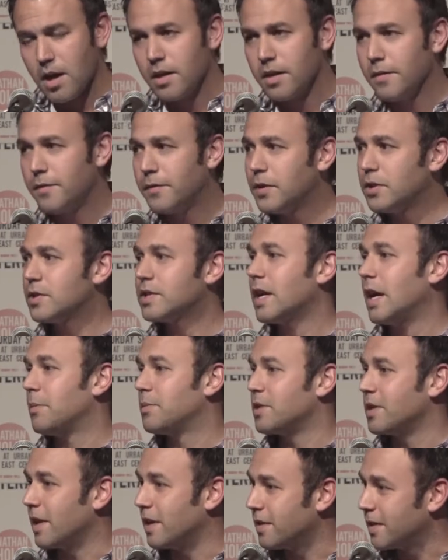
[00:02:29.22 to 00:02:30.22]
The first
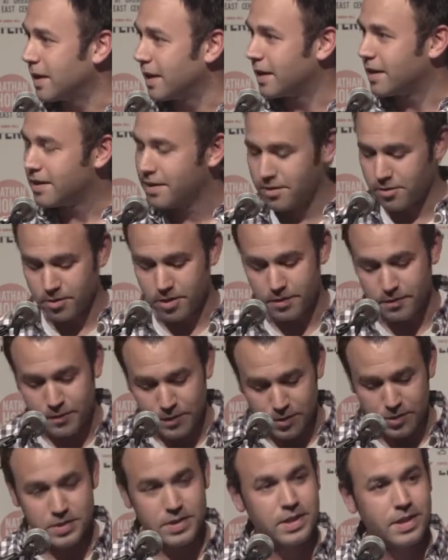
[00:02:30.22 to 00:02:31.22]
option, I think, or the
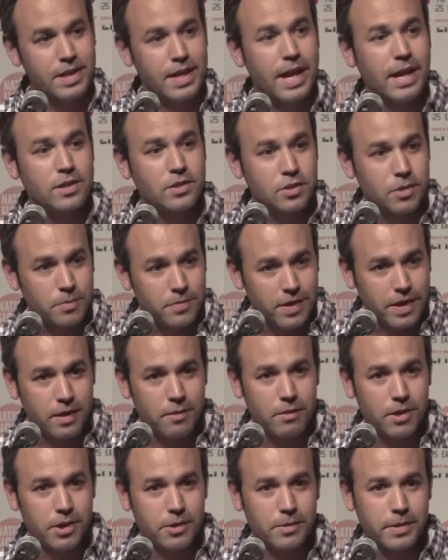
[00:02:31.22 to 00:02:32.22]
first excerpt that I
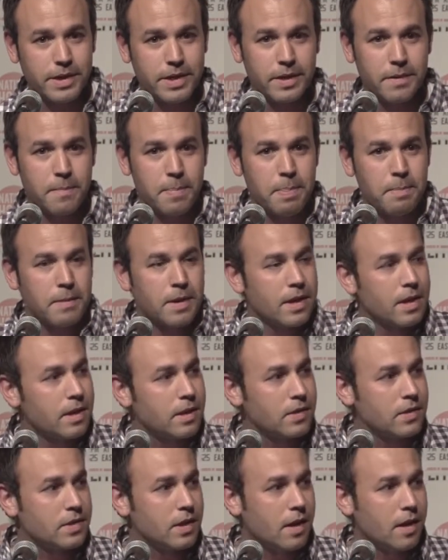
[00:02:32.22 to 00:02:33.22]
want to read
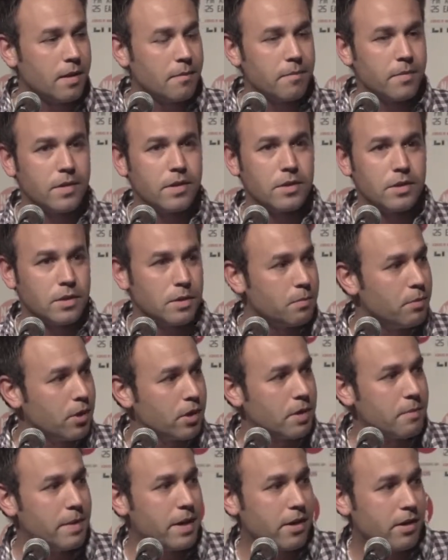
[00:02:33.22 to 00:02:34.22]
is the
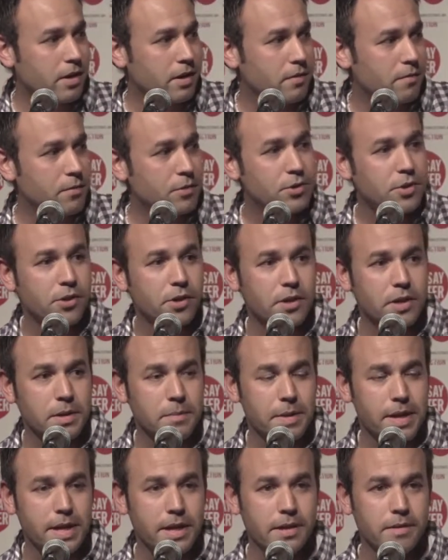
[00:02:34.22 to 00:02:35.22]
book American Fraternity
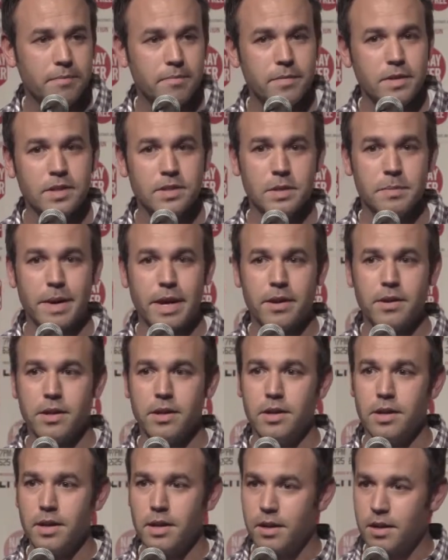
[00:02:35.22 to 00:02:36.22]
Man is
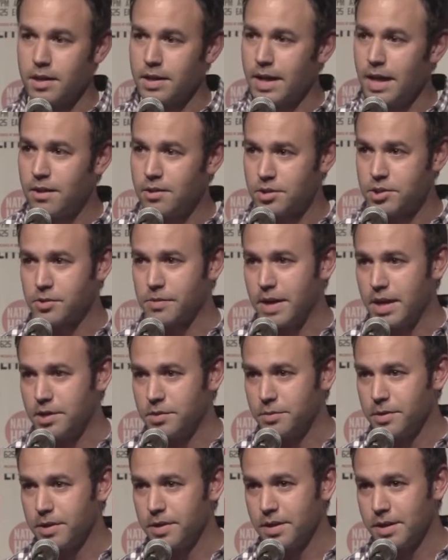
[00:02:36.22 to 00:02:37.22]
about a college
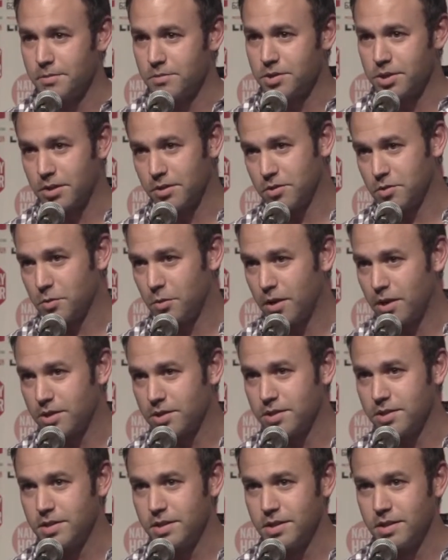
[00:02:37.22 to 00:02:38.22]
graduate named Charles
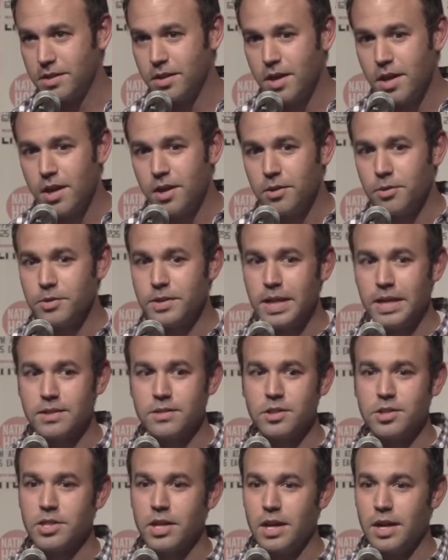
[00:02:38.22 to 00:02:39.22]
Washington who takes
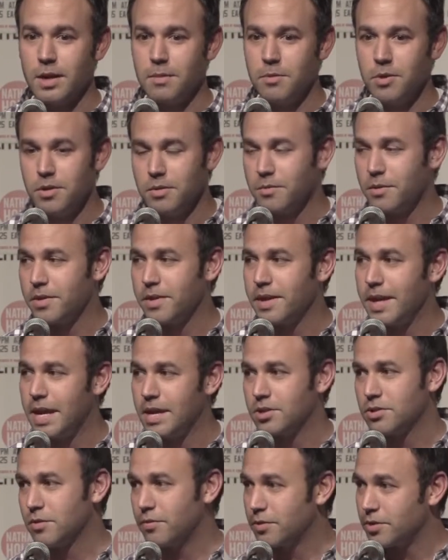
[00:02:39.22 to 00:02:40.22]
a job with the
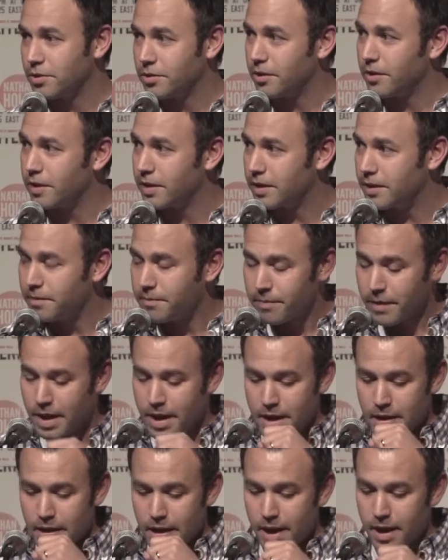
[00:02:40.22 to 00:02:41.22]
national fraternity.
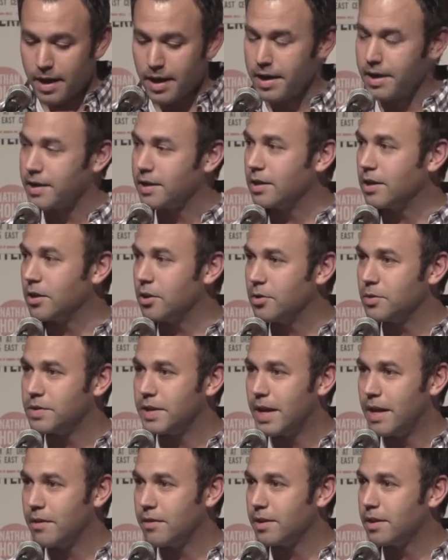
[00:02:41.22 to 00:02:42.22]
And he goes
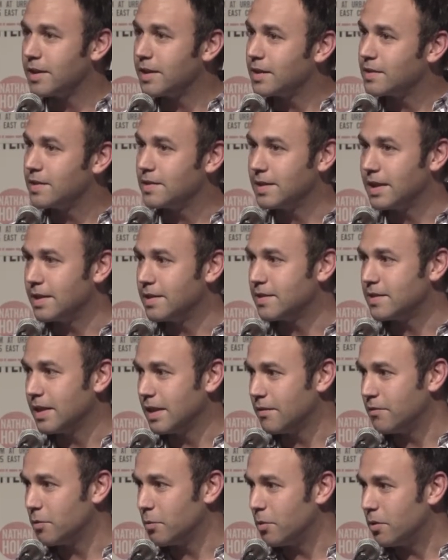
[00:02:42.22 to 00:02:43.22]
out and he thinks he's going to
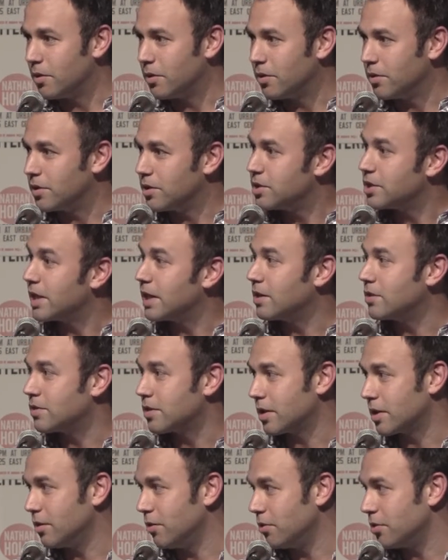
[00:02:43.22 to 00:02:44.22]
save the world and change
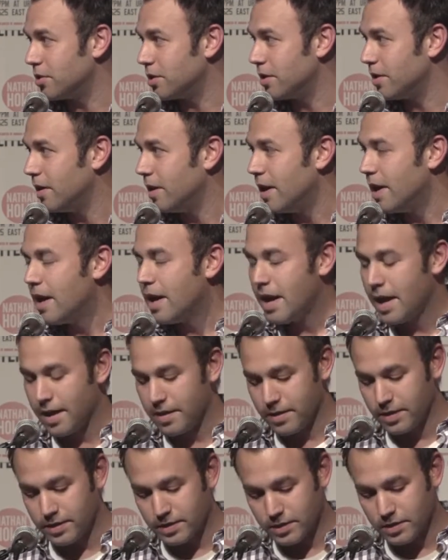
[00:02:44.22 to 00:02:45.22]
the culture.
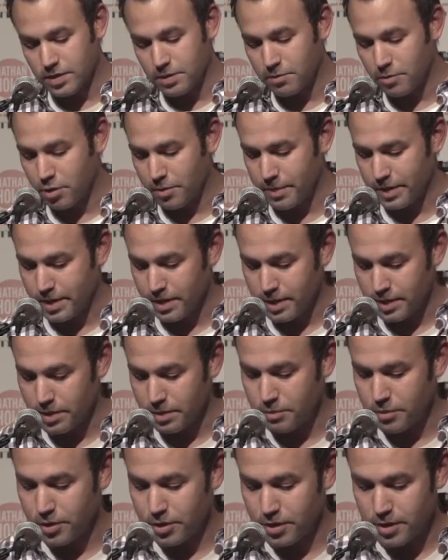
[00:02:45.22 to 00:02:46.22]
And this is the moment in the
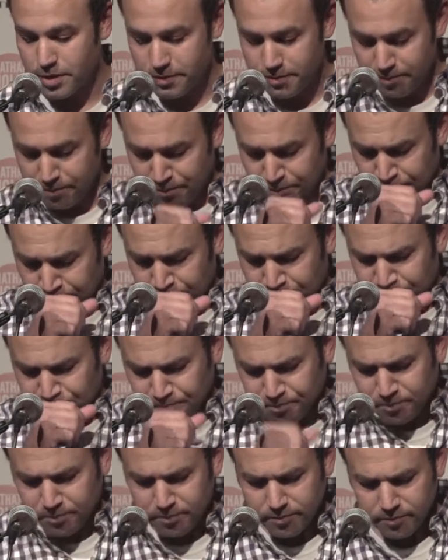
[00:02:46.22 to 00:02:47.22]
book
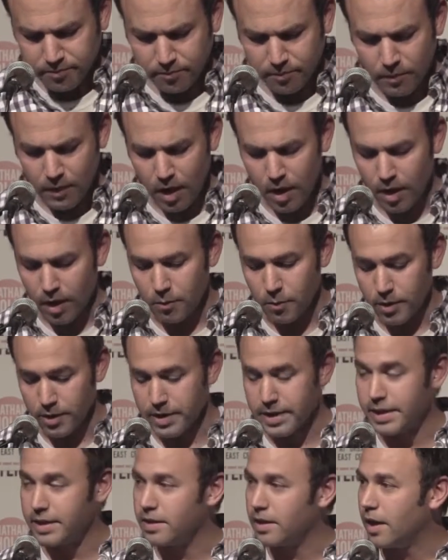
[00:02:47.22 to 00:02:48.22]
where
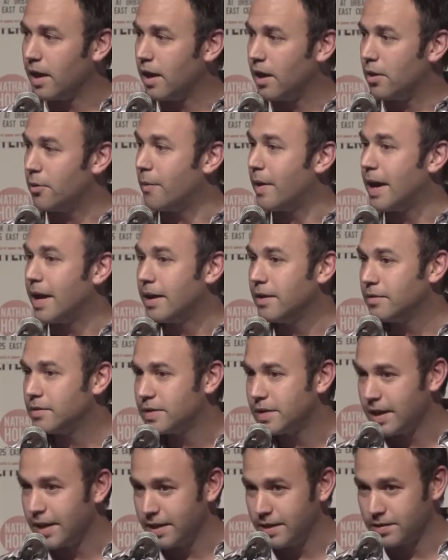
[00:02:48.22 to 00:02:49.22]
he
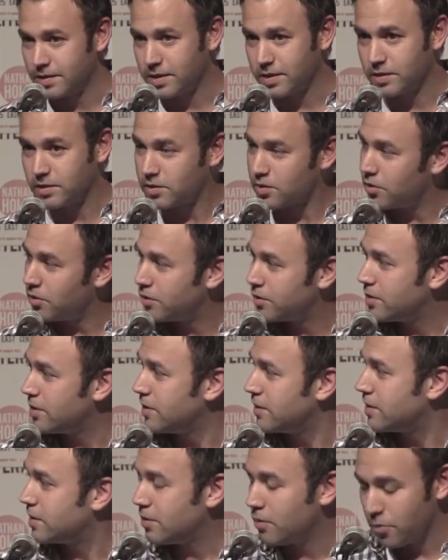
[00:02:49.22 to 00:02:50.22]
arrives at his
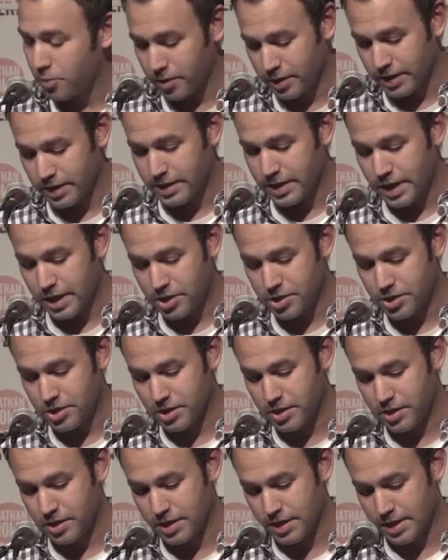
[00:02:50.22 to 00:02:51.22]
consultant
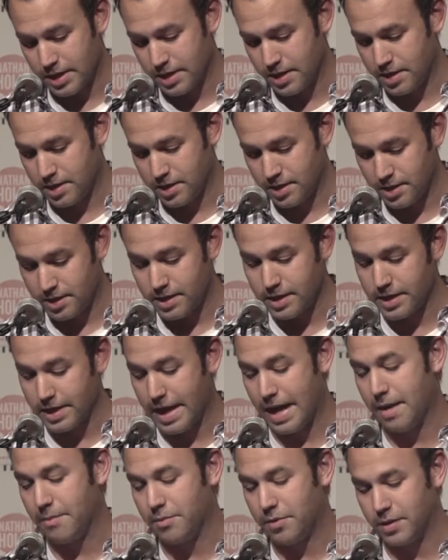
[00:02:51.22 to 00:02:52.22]
orientation in
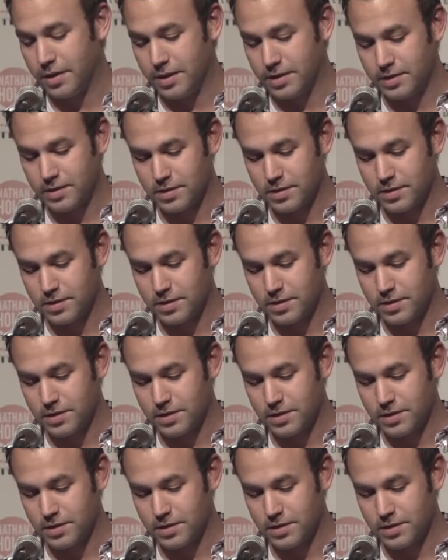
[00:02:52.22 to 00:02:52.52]
Indianapolis.